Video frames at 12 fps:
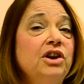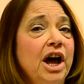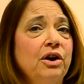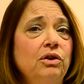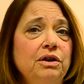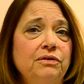
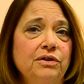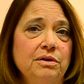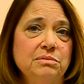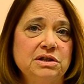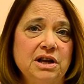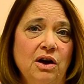not only for
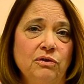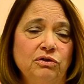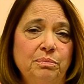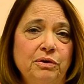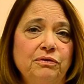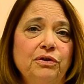themselves,
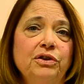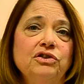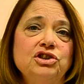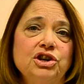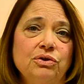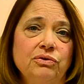but for their
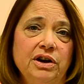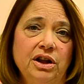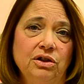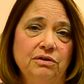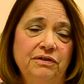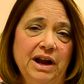children and
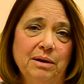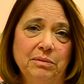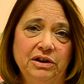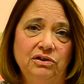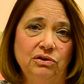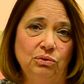their
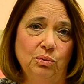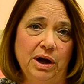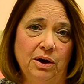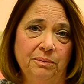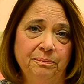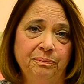families as
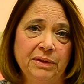well.